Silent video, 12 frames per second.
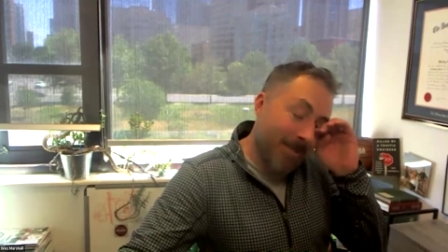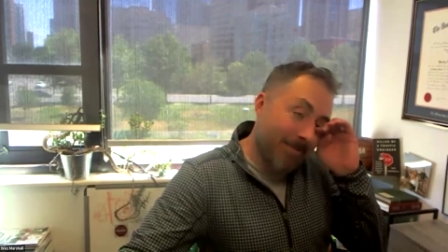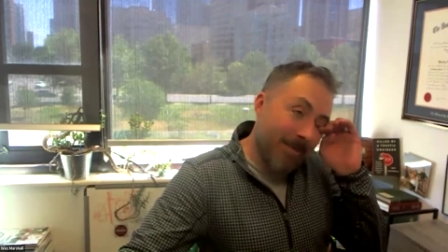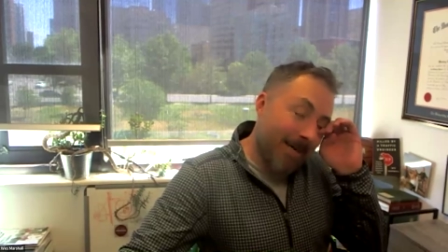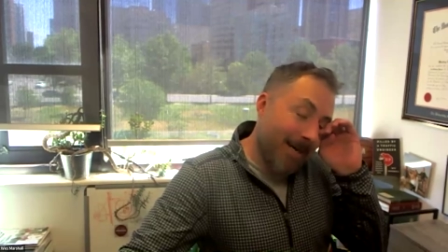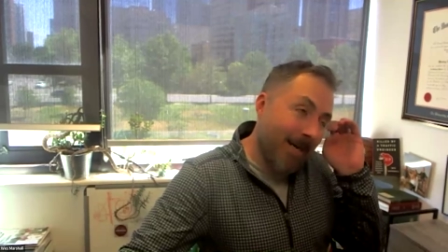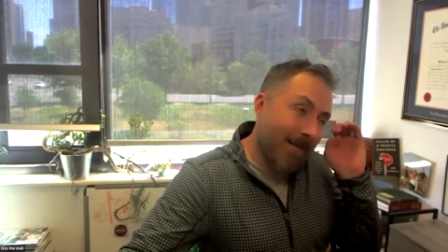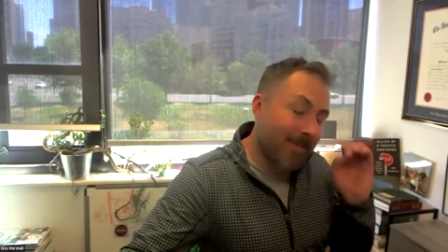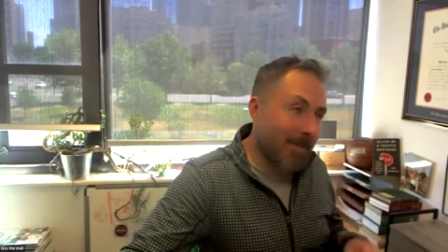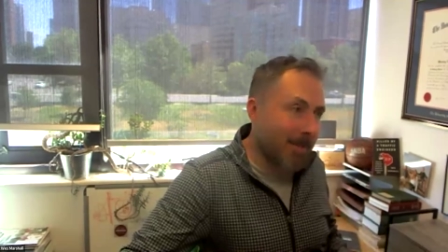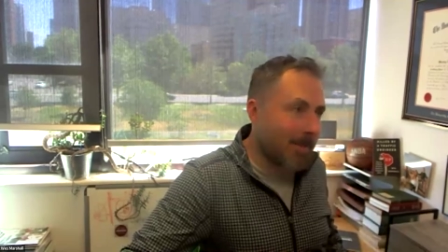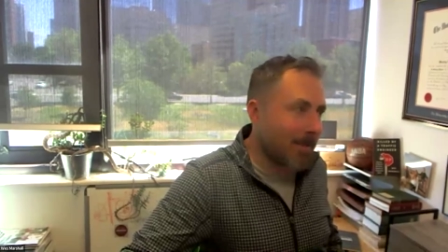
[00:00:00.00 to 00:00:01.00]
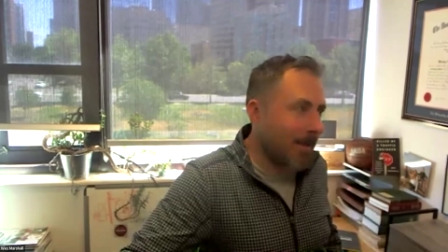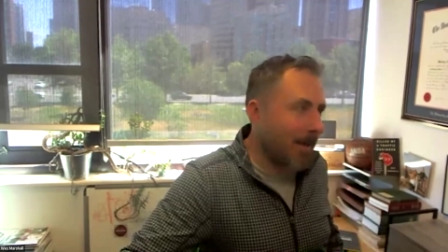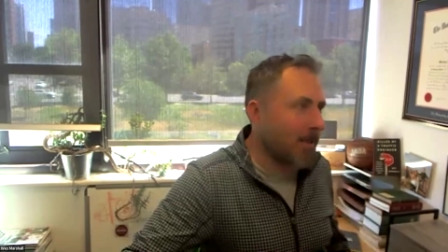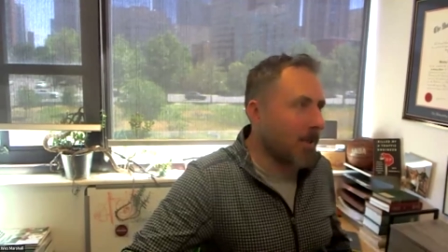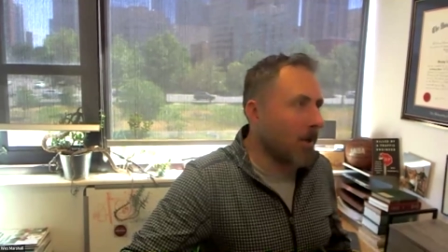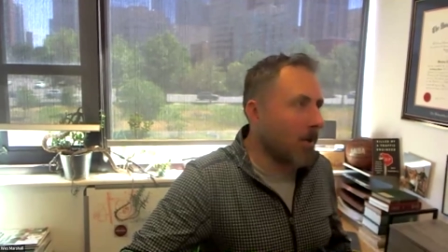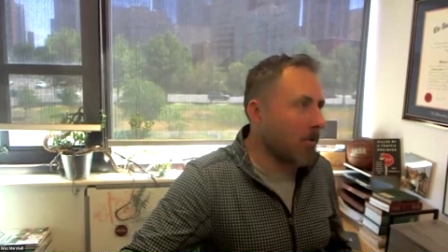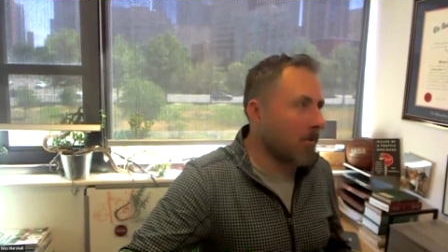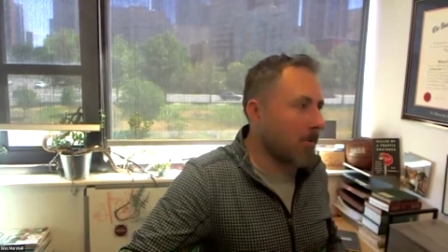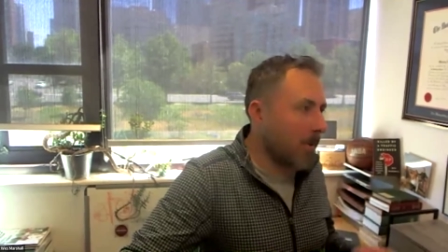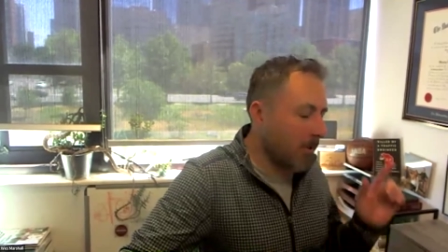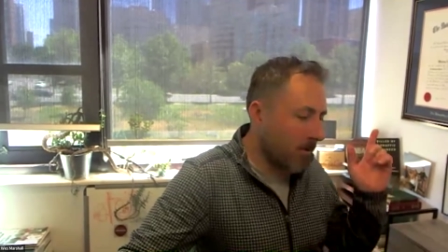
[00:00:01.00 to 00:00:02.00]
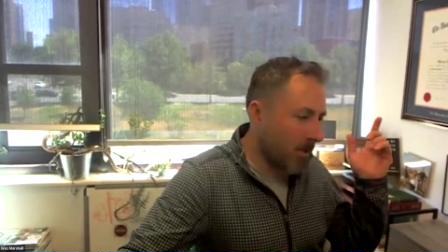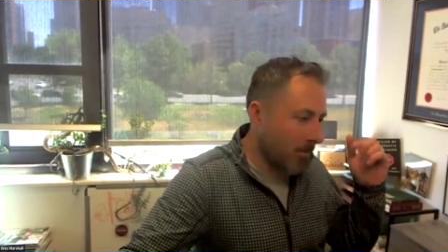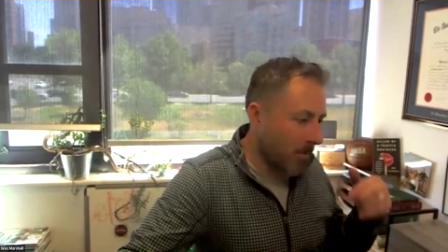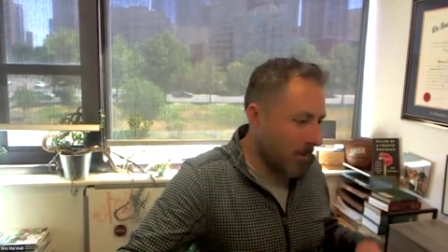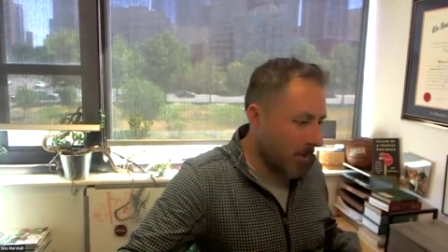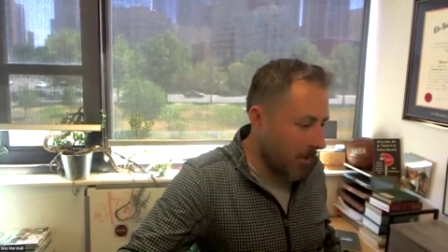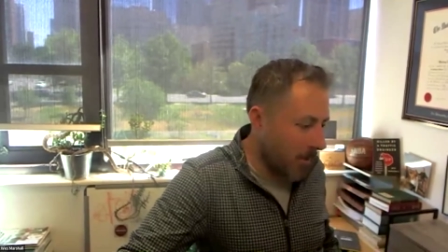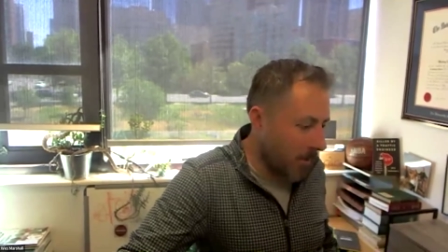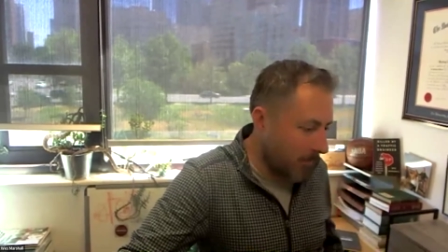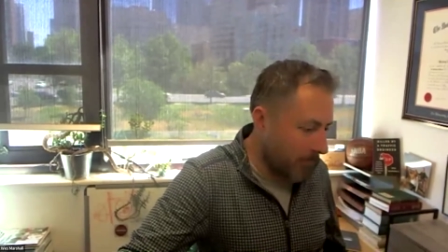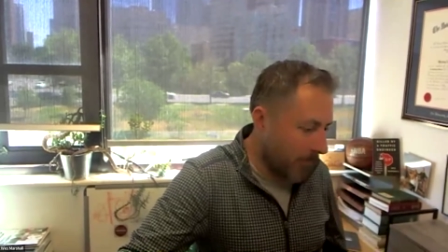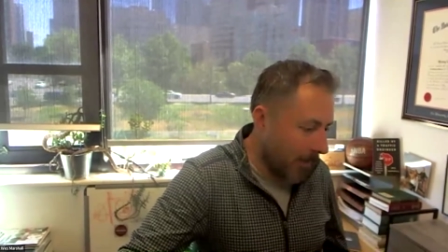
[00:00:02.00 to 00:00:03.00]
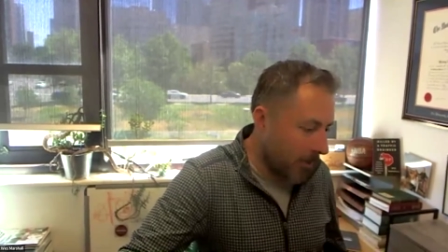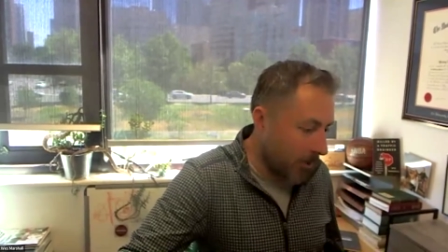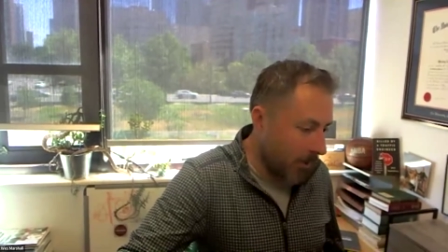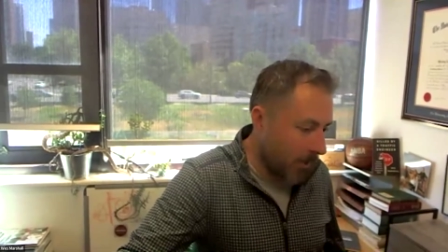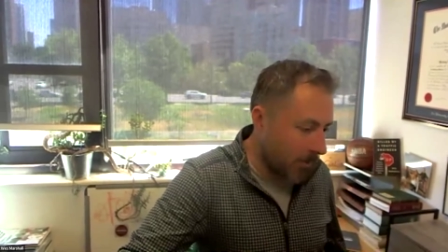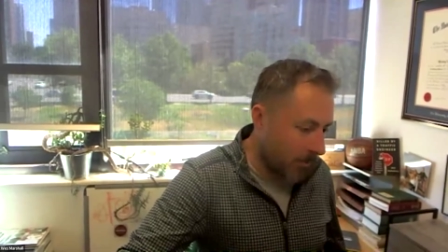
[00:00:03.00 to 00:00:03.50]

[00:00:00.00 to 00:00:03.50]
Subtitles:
I mean, I think I know, some of the engineers.